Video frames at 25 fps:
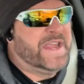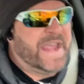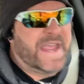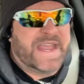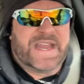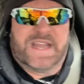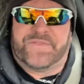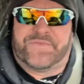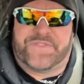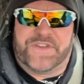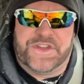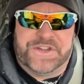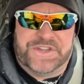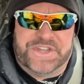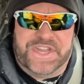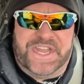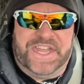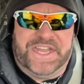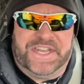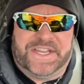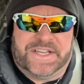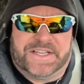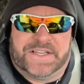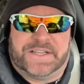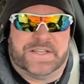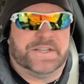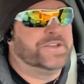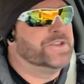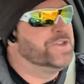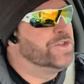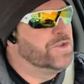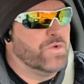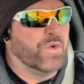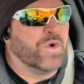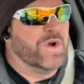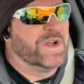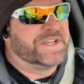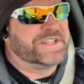And if you didn't,
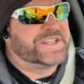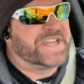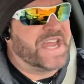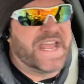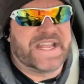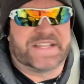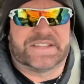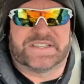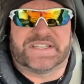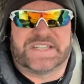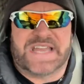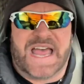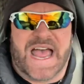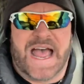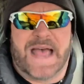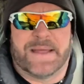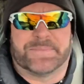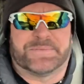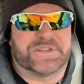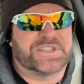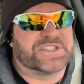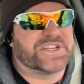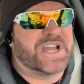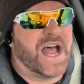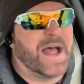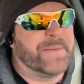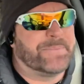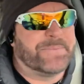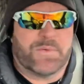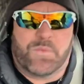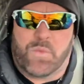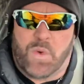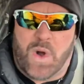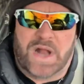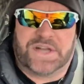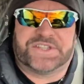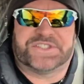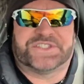you wouldn't take the time to stop and
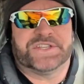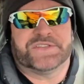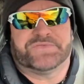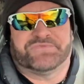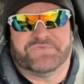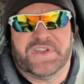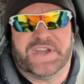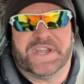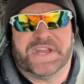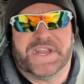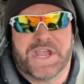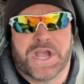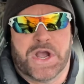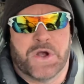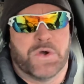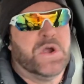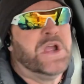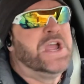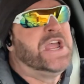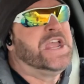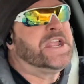watch this video.